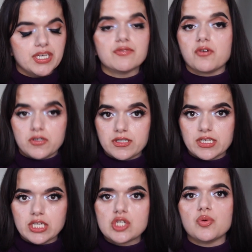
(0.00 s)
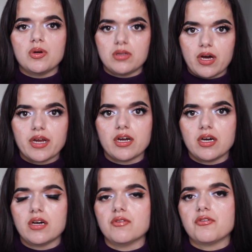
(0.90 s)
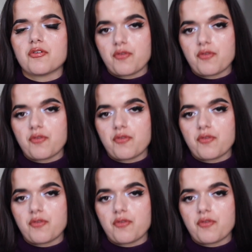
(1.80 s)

adversity to a lot of